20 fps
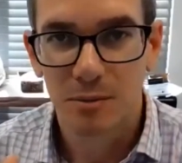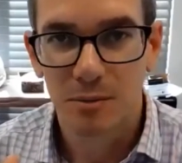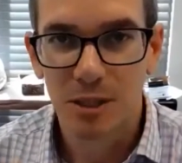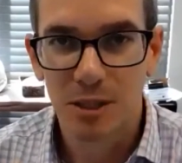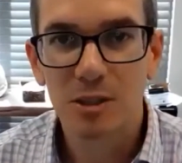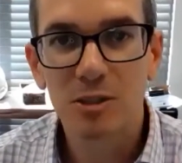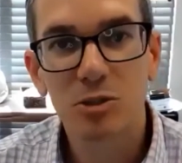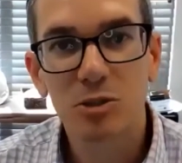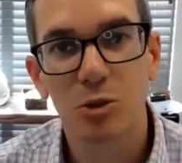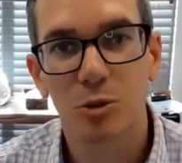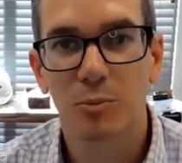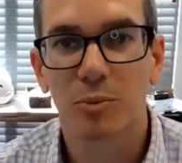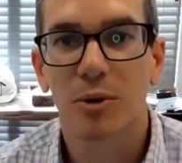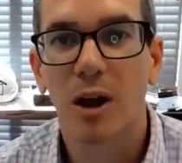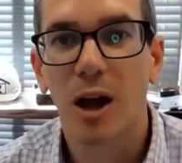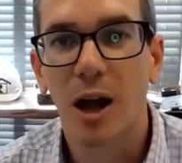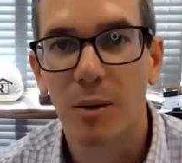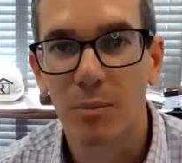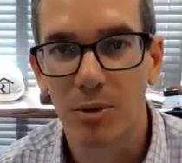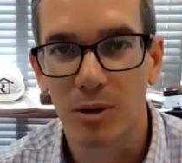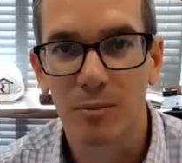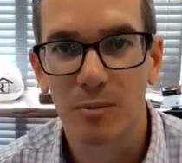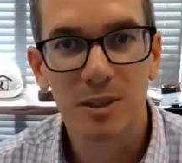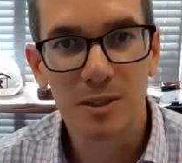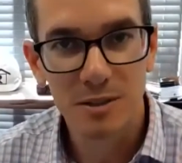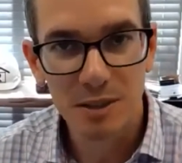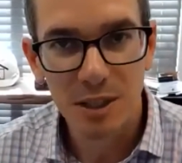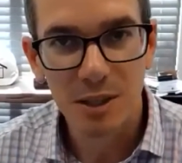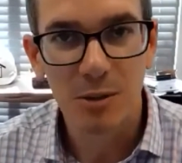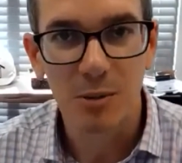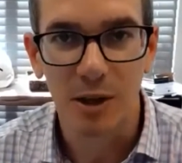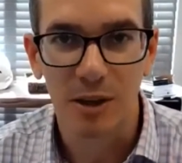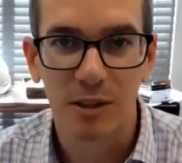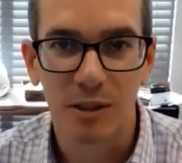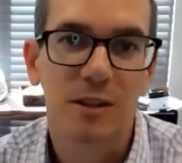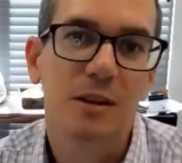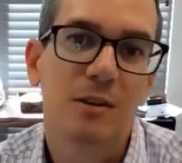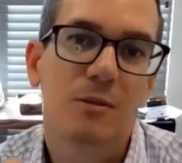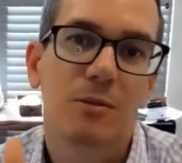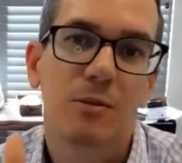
It is your problem. Let's deal with it.